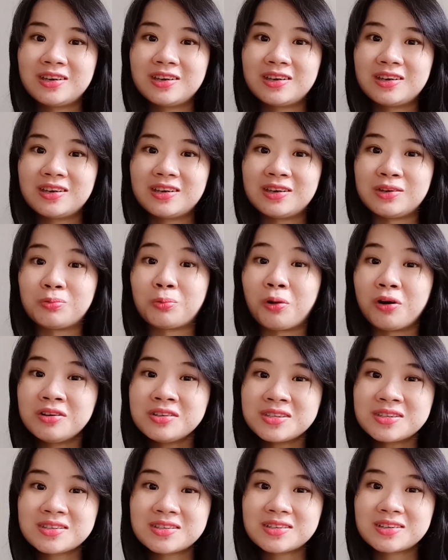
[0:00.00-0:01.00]
it
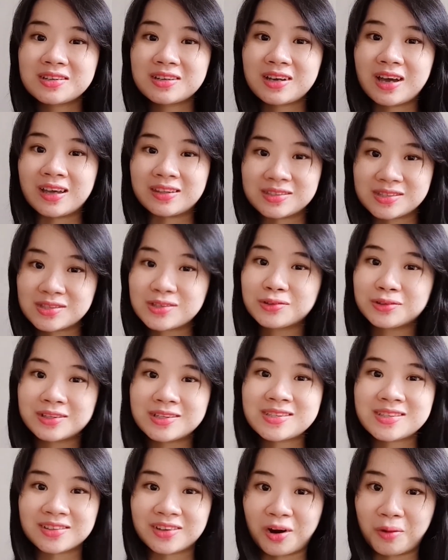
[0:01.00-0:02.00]
was and still is
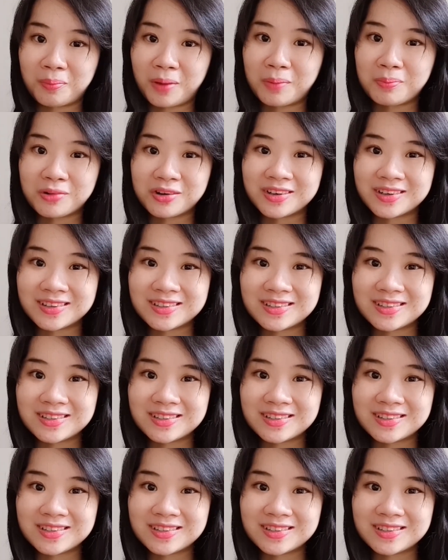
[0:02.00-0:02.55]
in our memory.